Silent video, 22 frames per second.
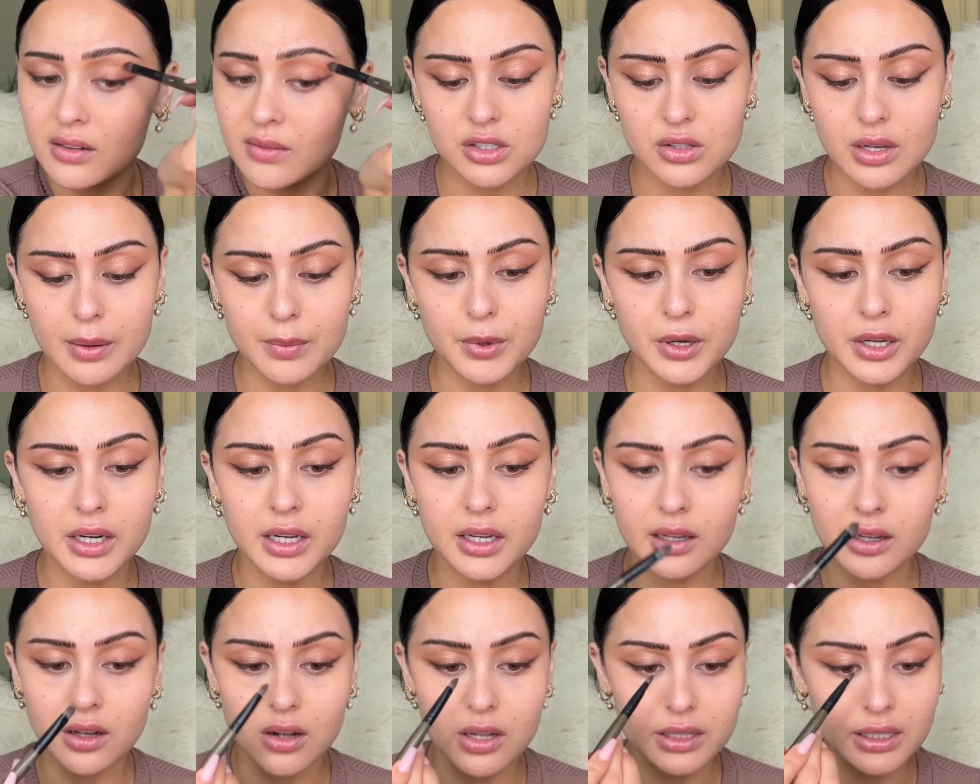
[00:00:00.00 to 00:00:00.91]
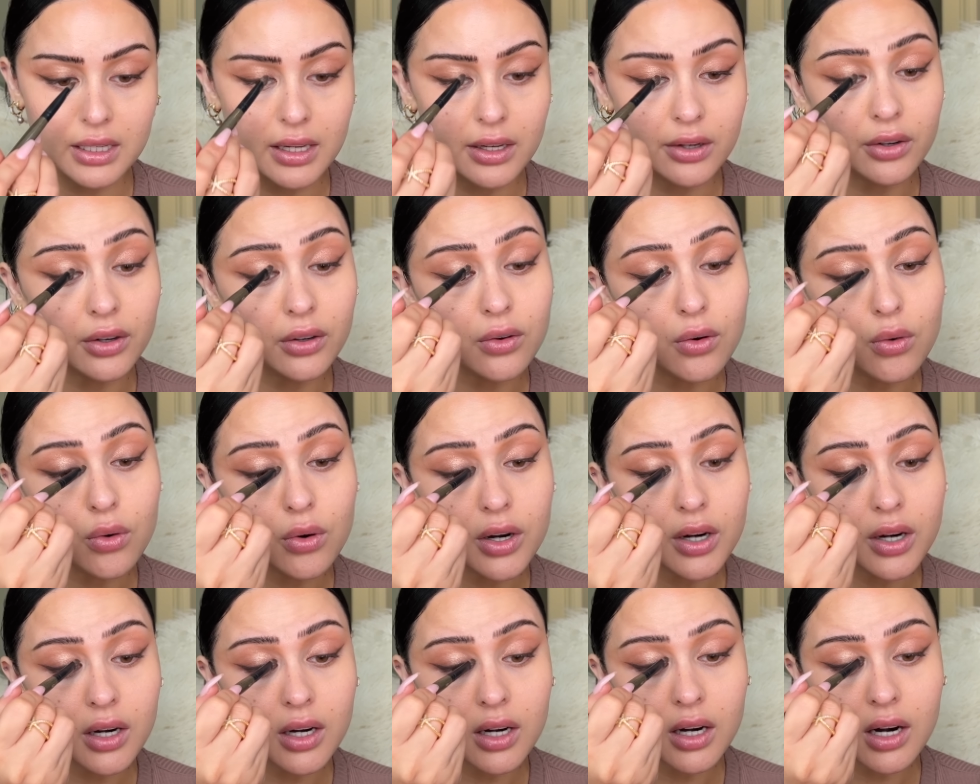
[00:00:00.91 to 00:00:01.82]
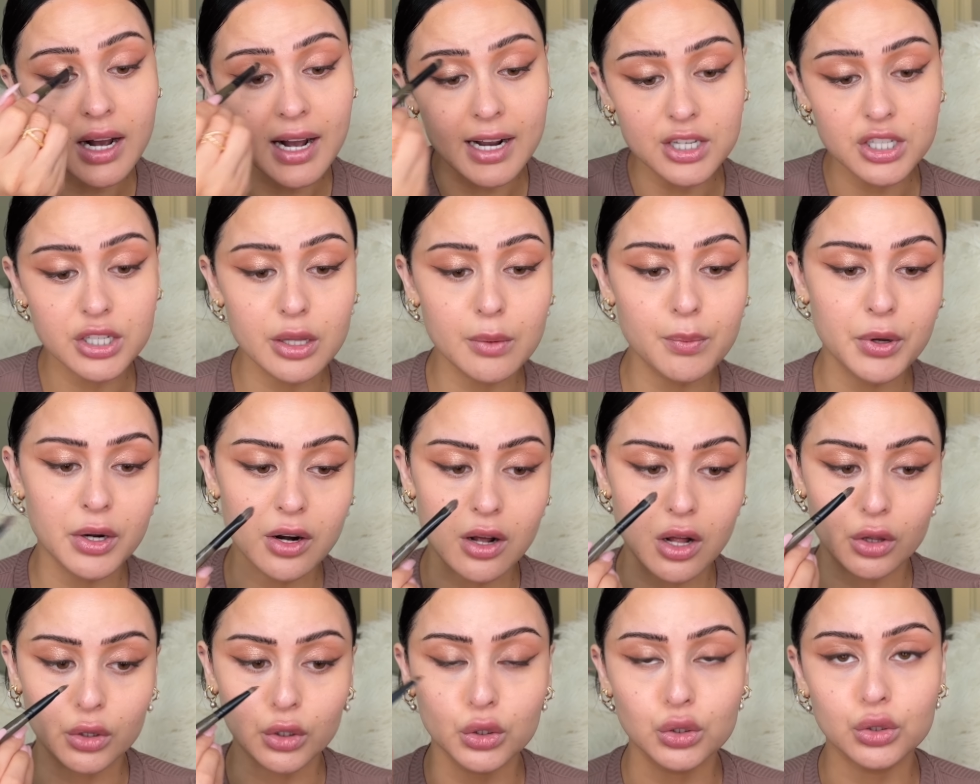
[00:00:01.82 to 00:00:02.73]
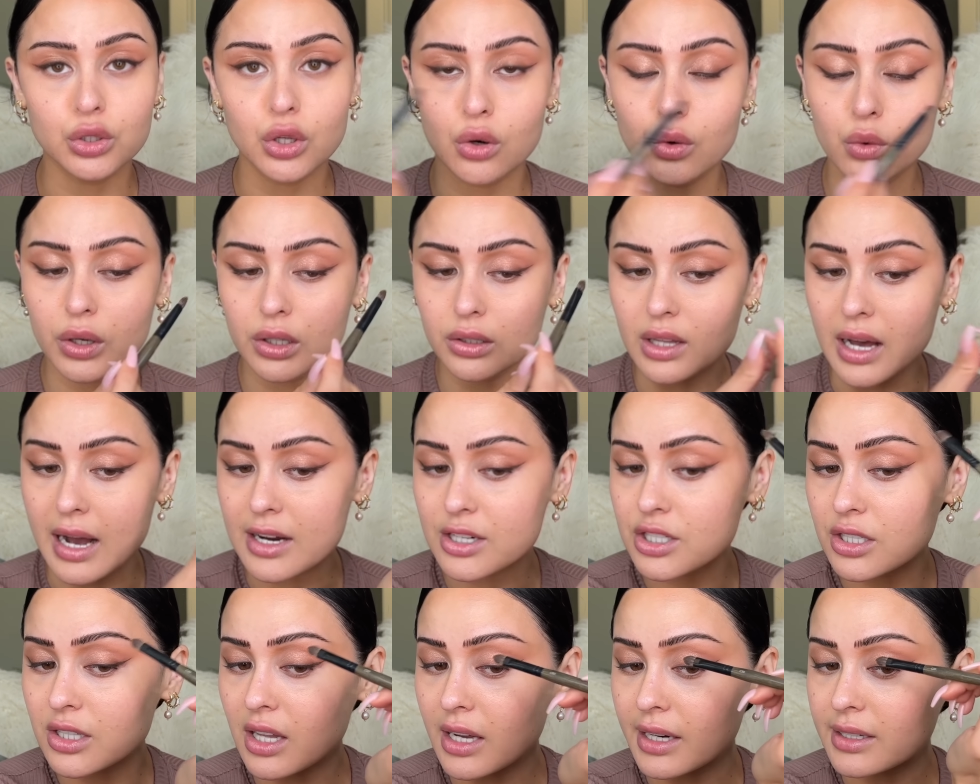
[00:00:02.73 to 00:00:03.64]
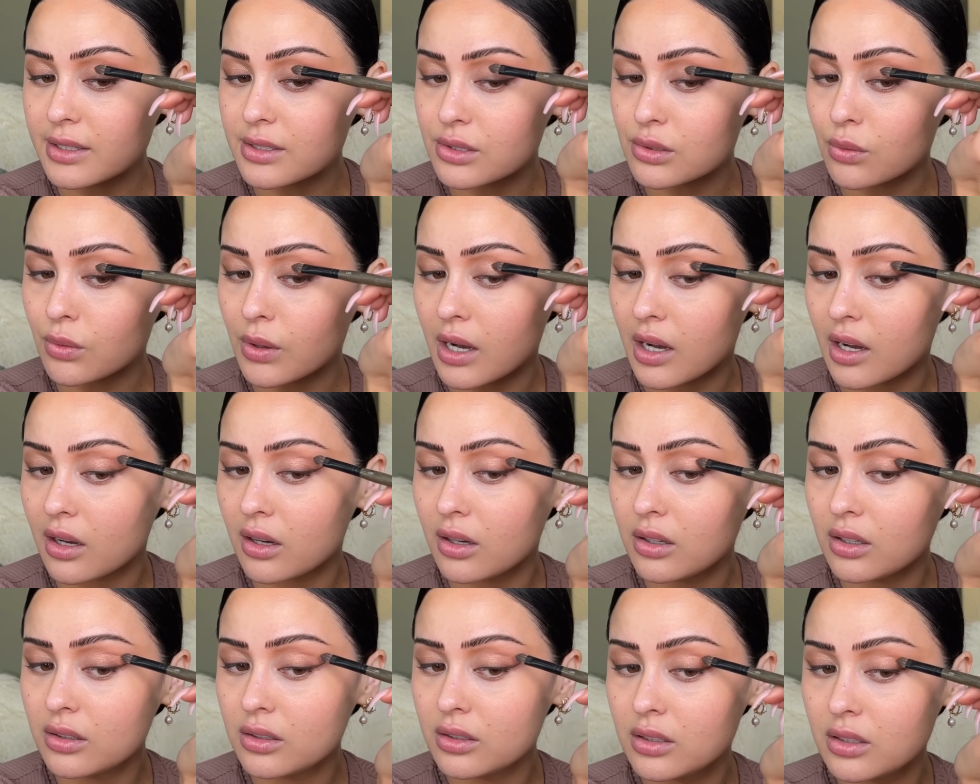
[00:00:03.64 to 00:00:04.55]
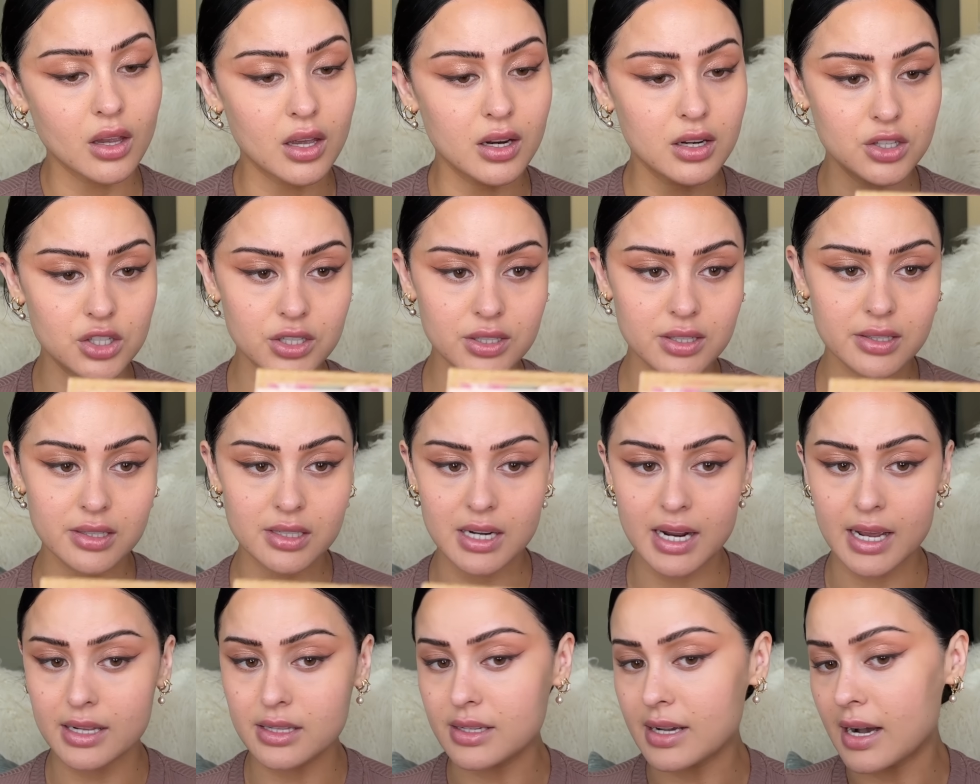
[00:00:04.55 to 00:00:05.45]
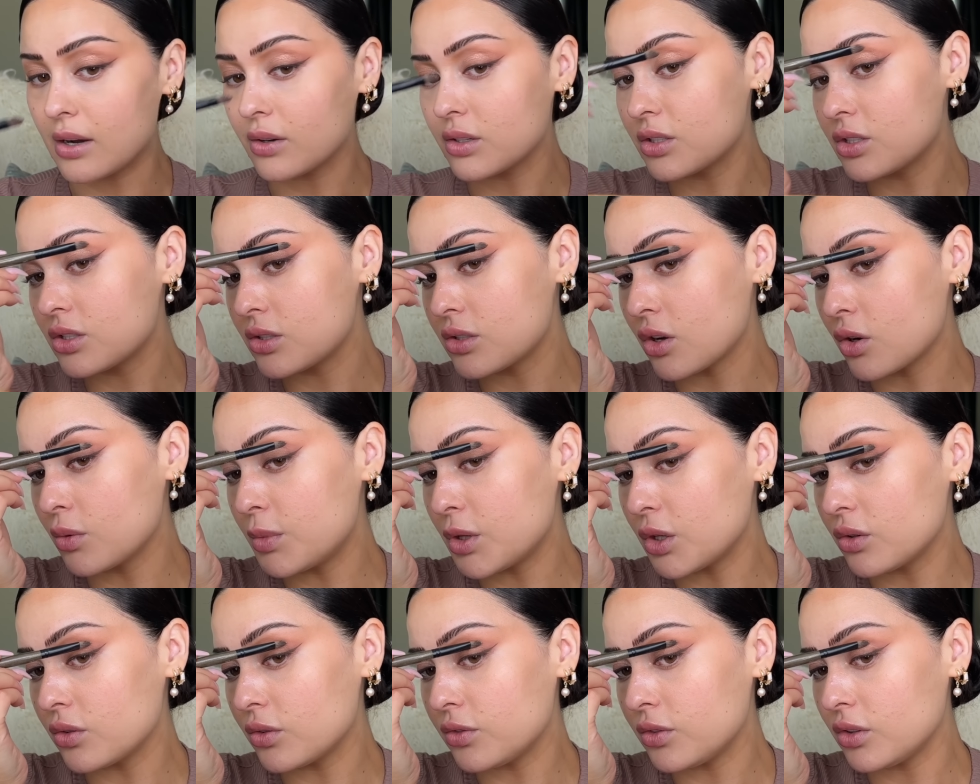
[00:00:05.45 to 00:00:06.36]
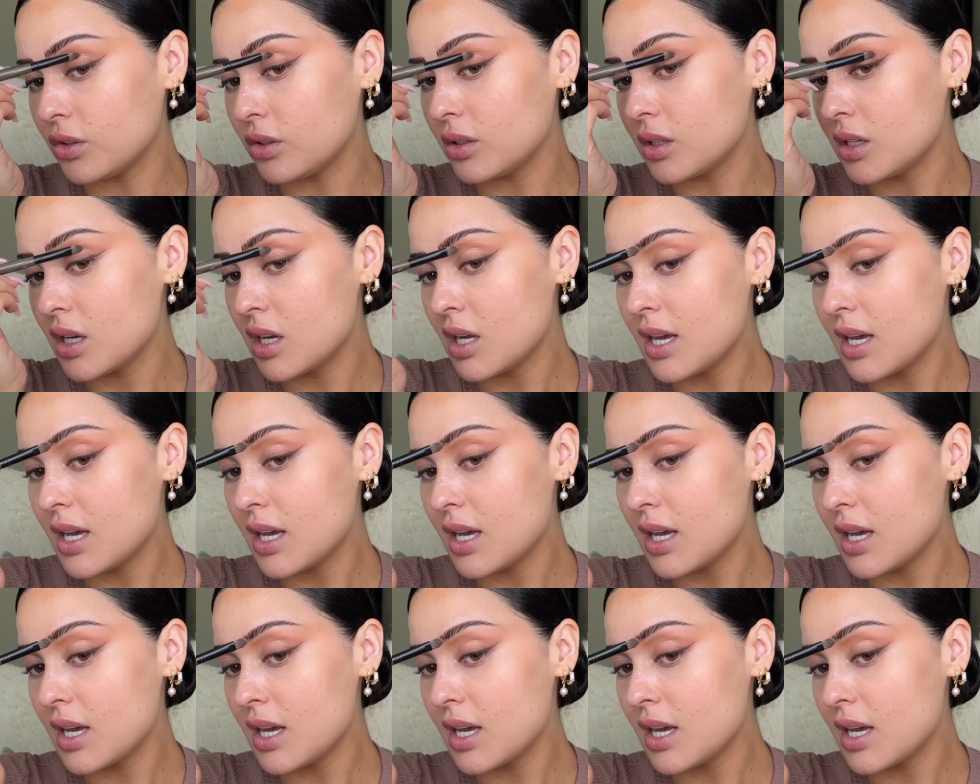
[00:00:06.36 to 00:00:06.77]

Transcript: So I put it on the inner corner. I actually put it on the lower lash line as well. And it just stands out. It's so beautiful.